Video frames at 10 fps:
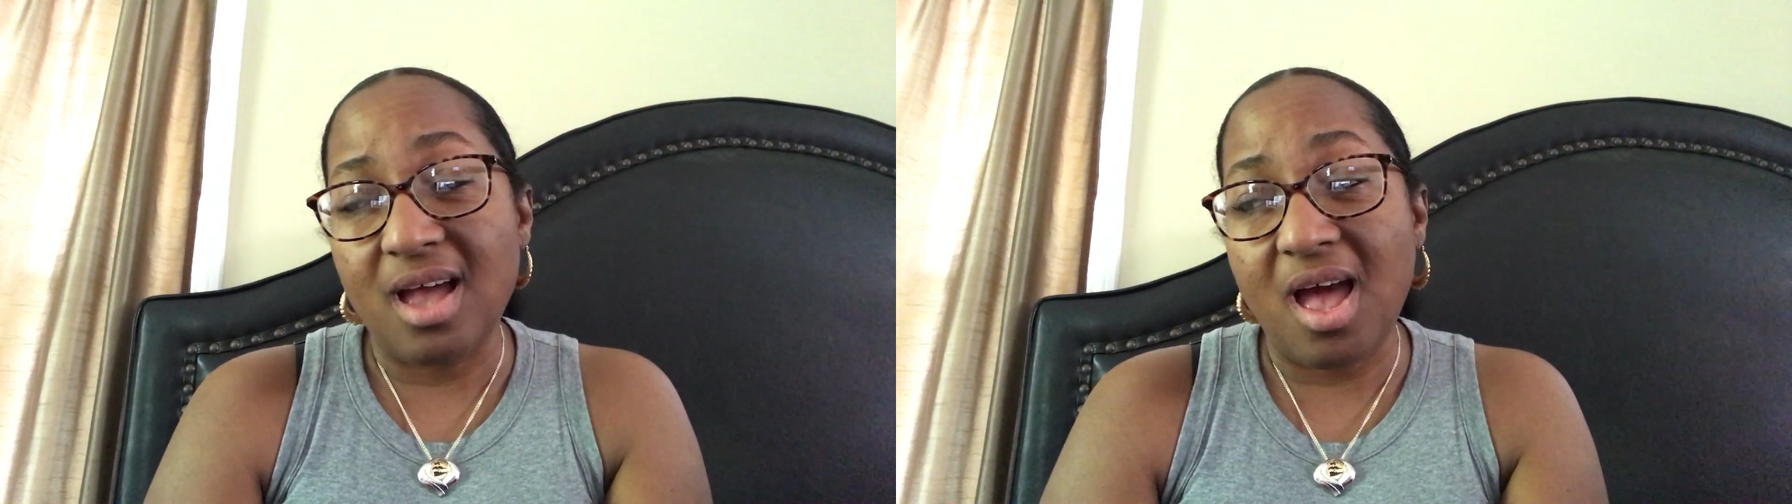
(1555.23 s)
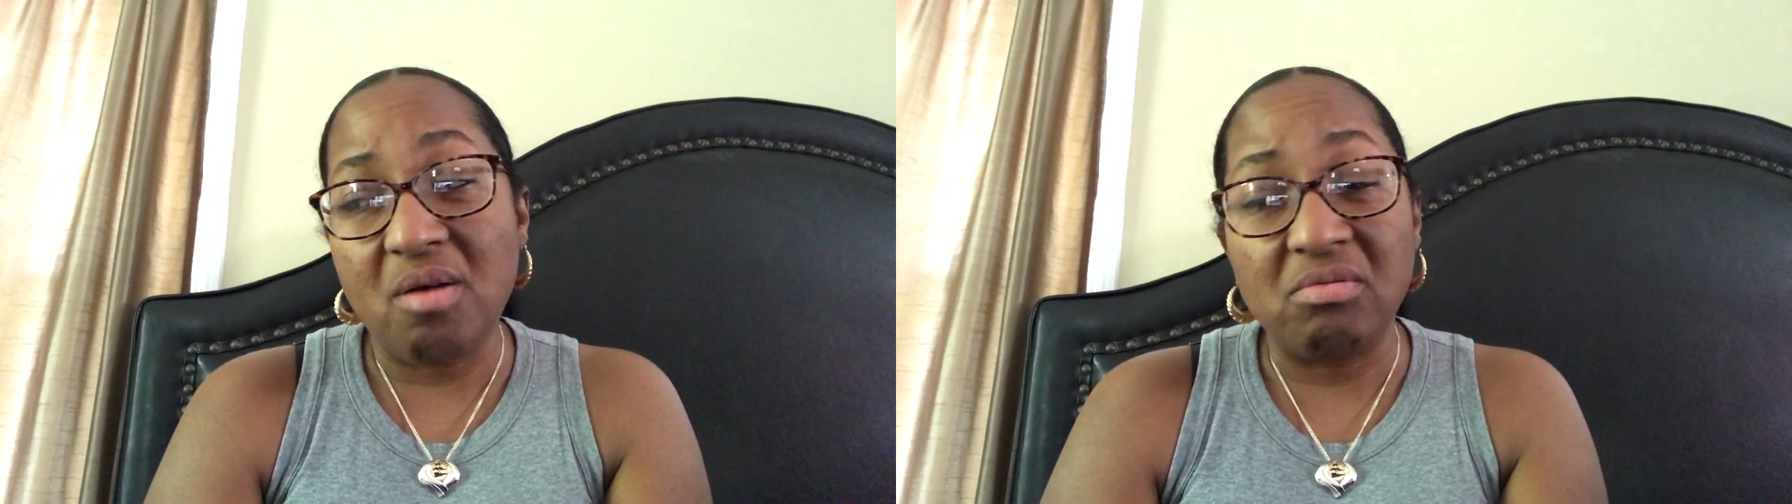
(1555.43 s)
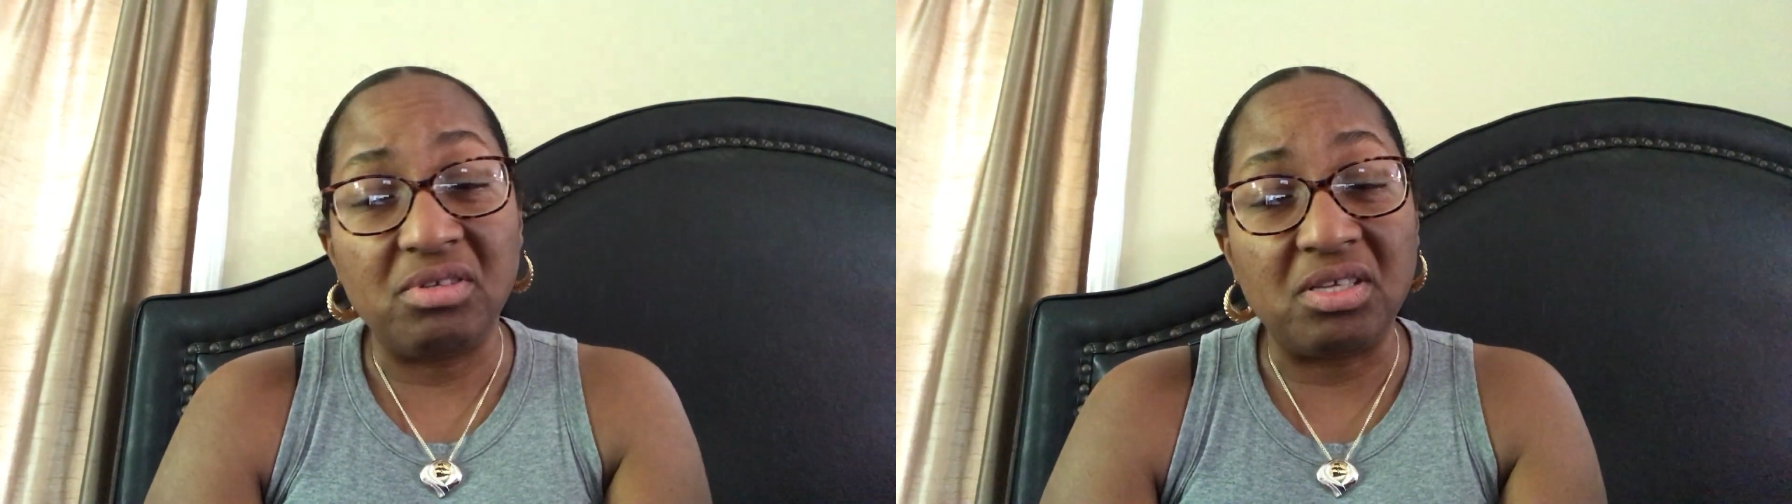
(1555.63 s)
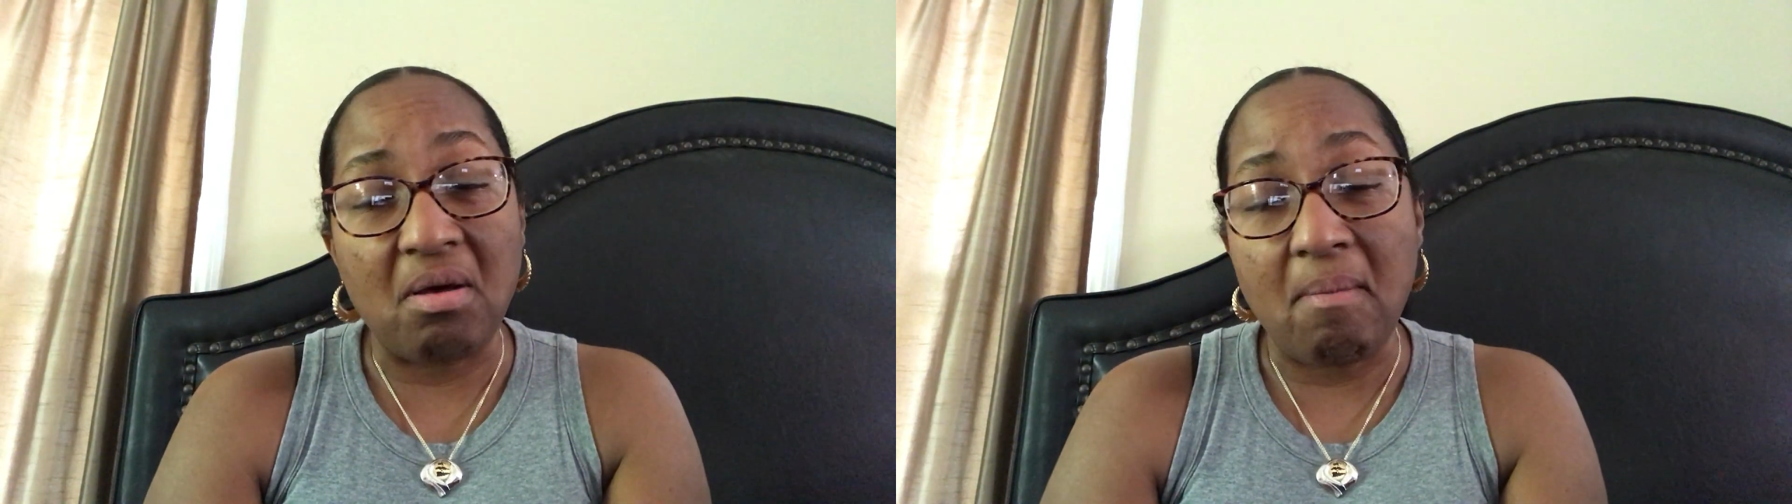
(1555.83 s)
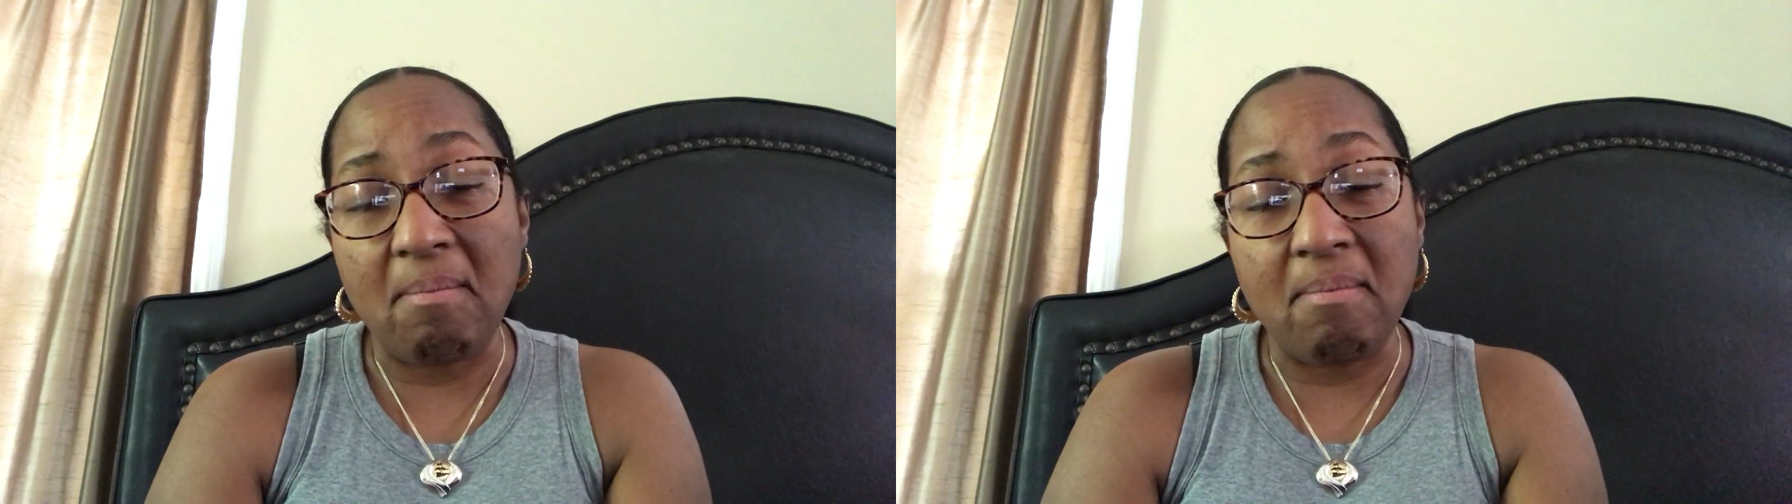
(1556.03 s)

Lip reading: I was a